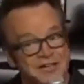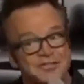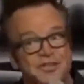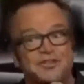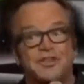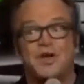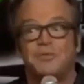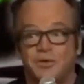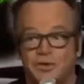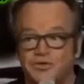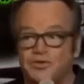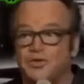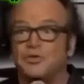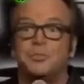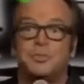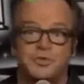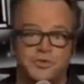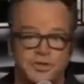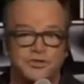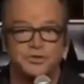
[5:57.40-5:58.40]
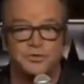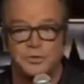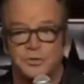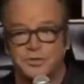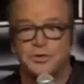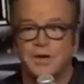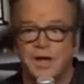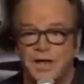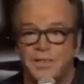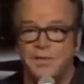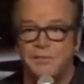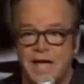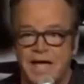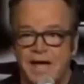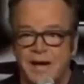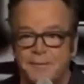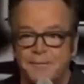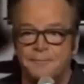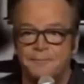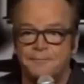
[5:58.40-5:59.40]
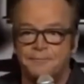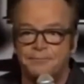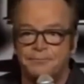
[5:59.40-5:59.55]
actually, Tom, there is a new procedure. We're doing it on the man.